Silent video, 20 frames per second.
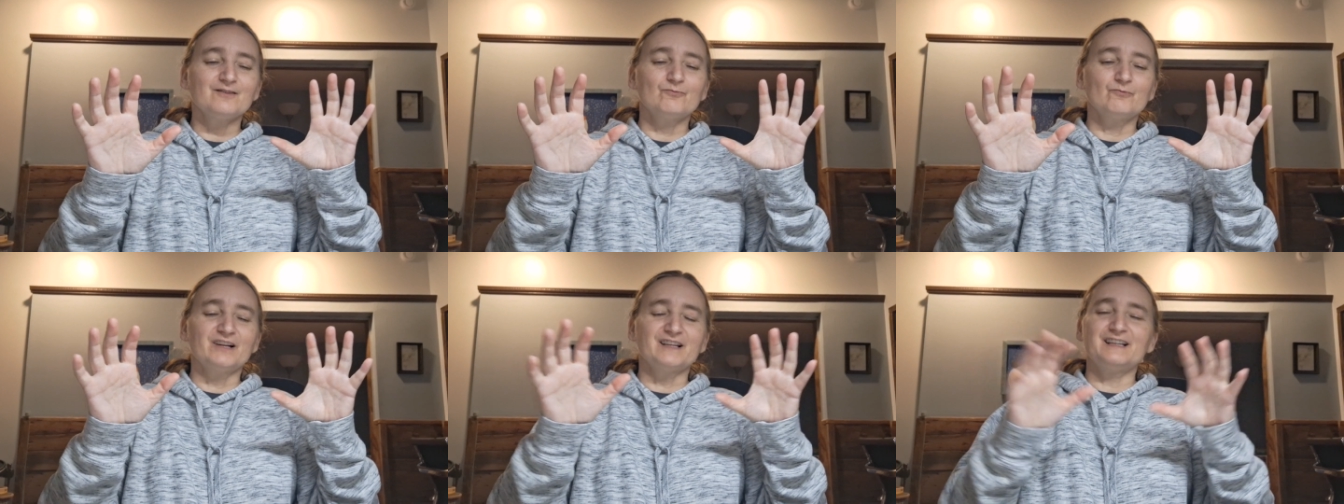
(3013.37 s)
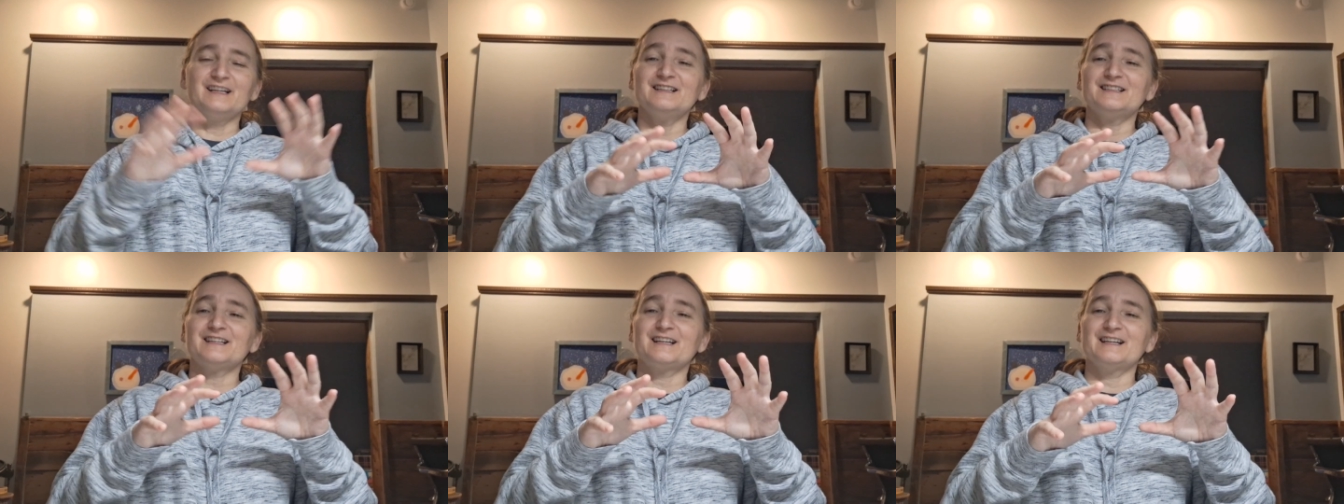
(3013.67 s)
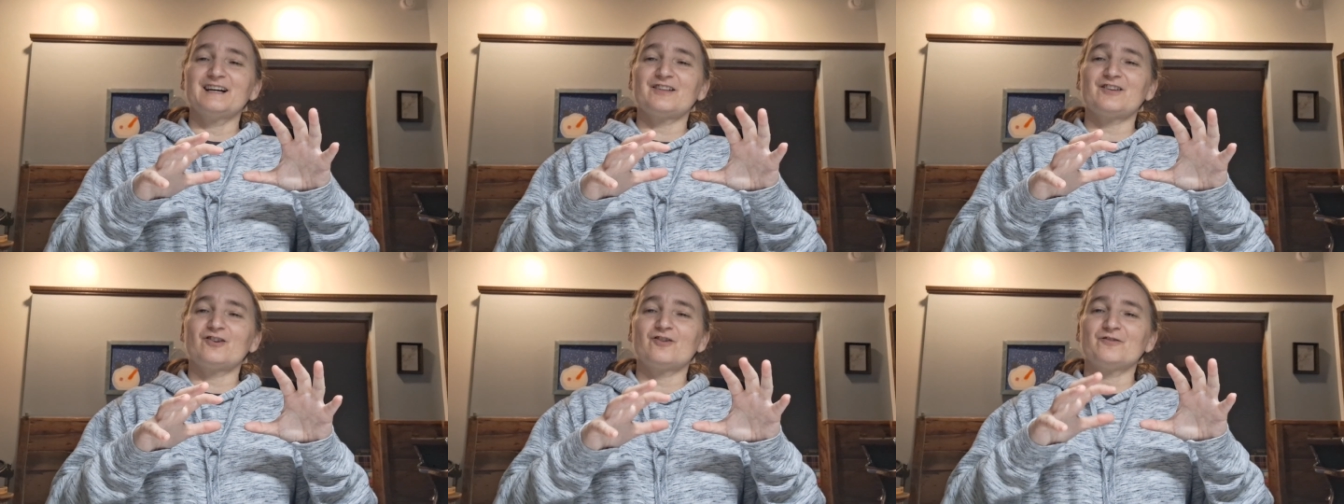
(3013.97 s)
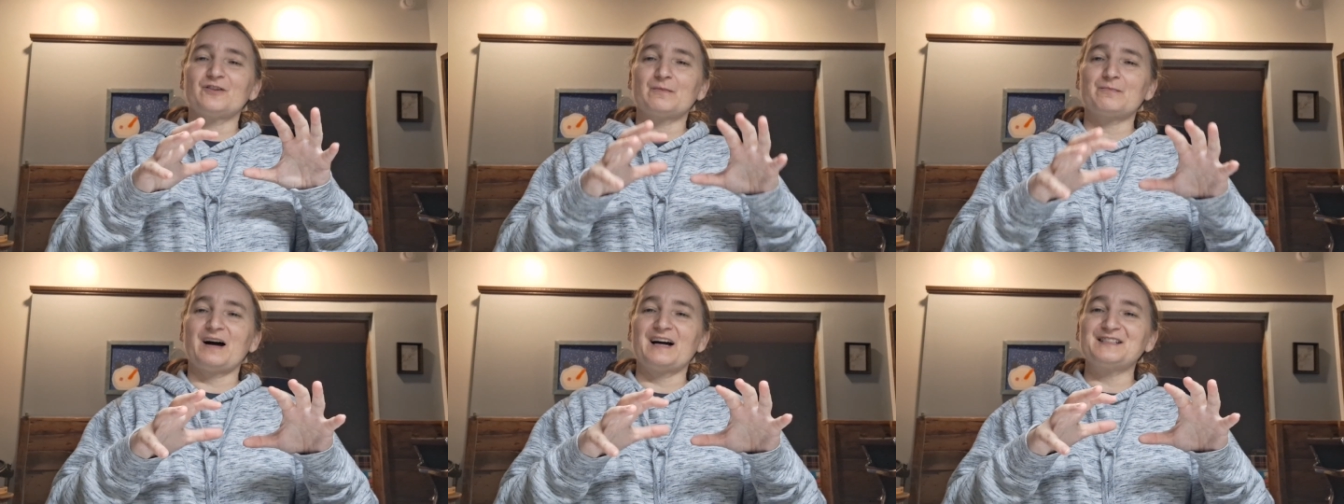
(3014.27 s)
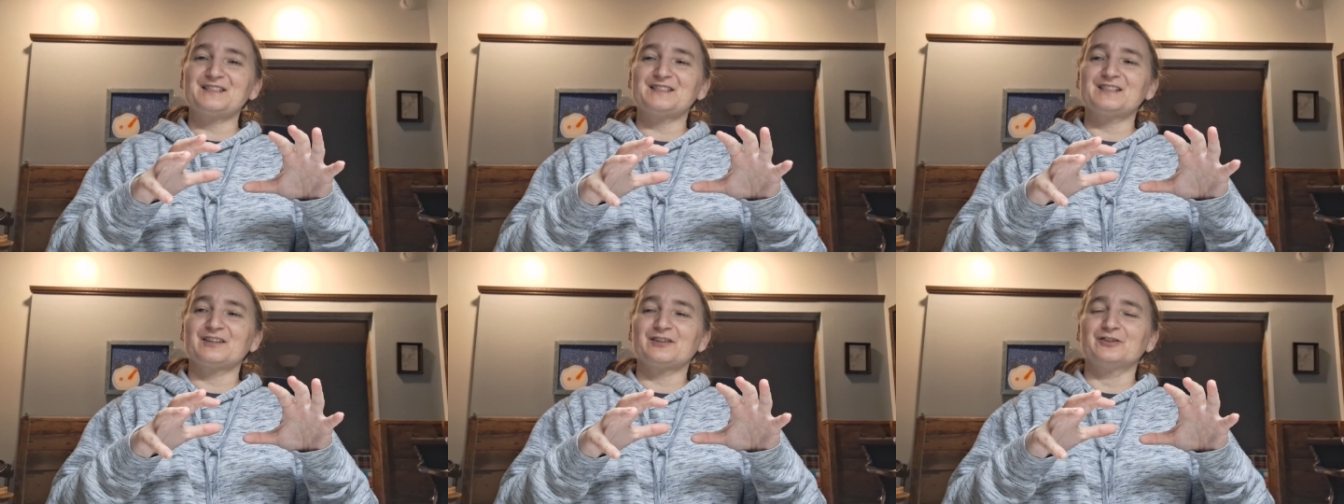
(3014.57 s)
would get together on their
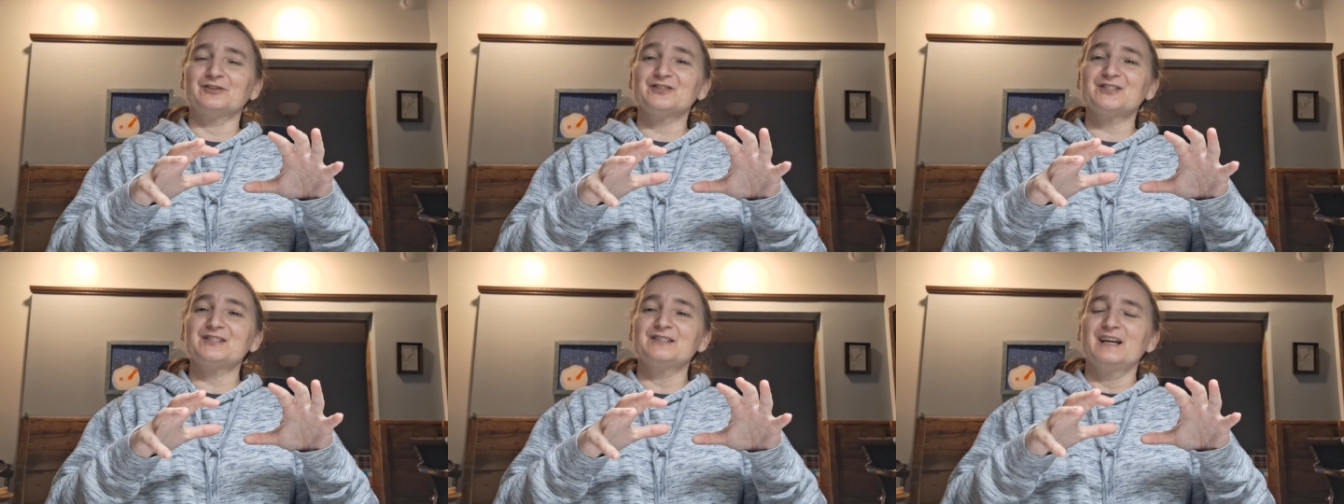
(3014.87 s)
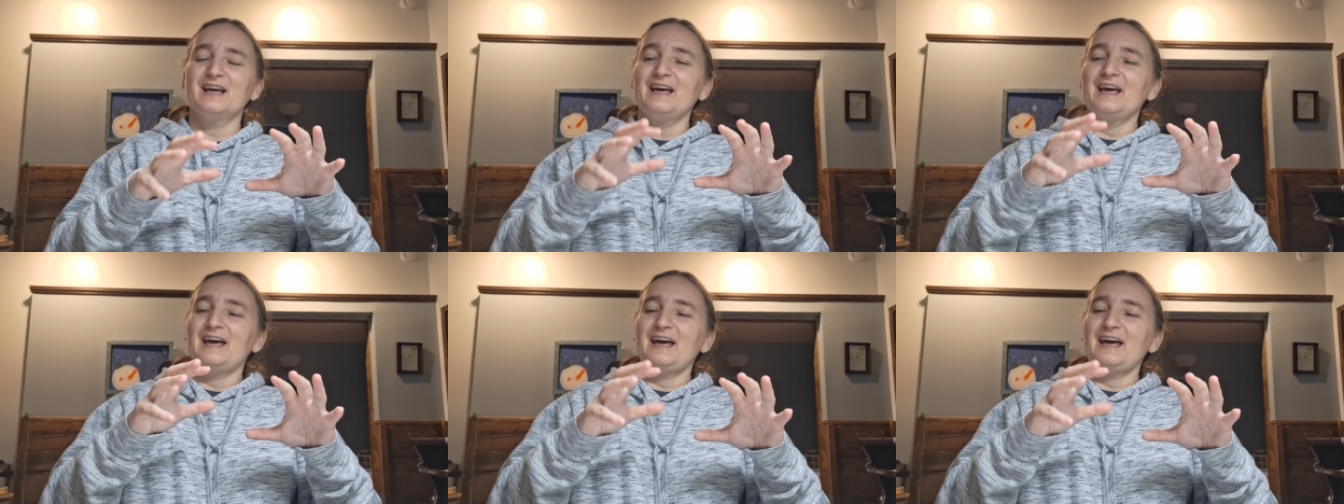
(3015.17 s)
bicycles,